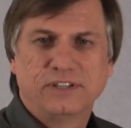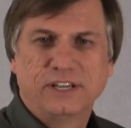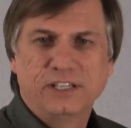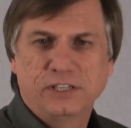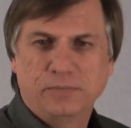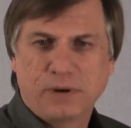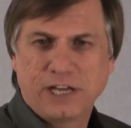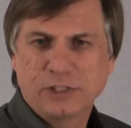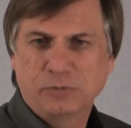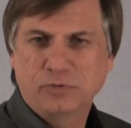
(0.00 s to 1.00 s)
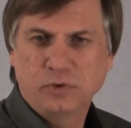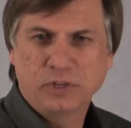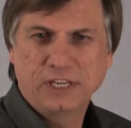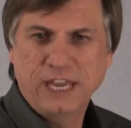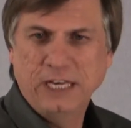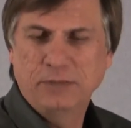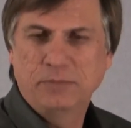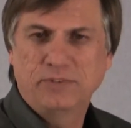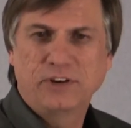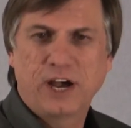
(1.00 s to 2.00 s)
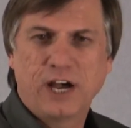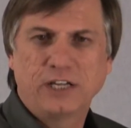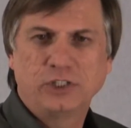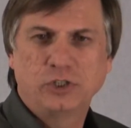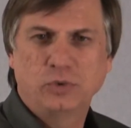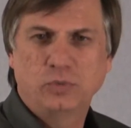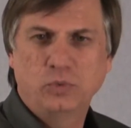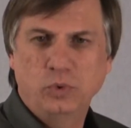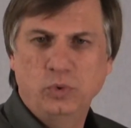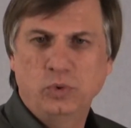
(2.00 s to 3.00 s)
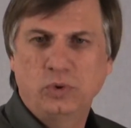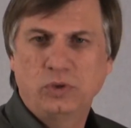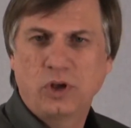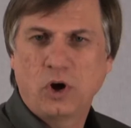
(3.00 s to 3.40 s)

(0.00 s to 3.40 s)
Is it possible for the kingdom of God to rule